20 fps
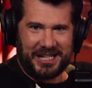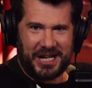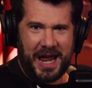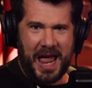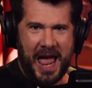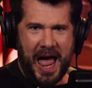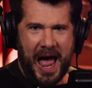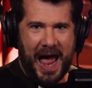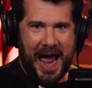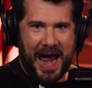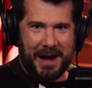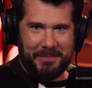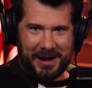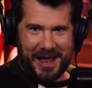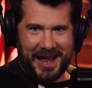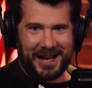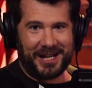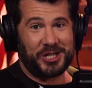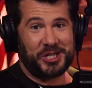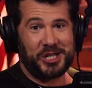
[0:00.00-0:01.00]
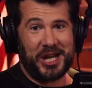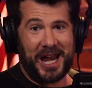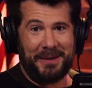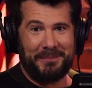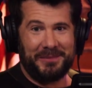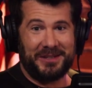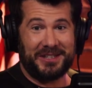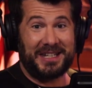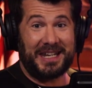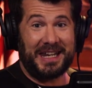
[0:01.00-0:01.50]
Here. I'm like
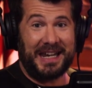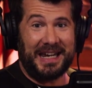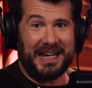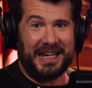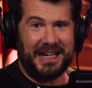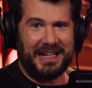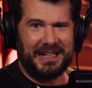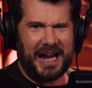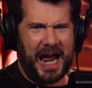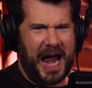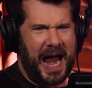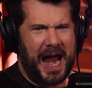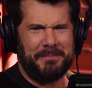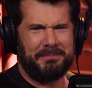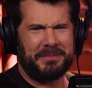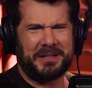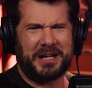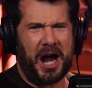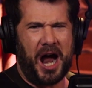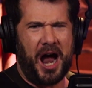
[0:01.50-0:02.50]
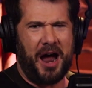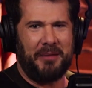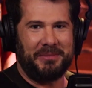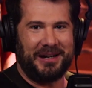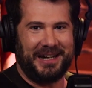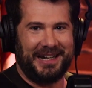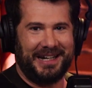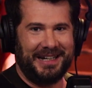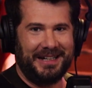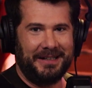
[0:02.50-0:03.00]
James Dean. I'm
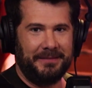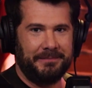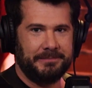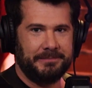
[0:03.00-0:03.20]
commie.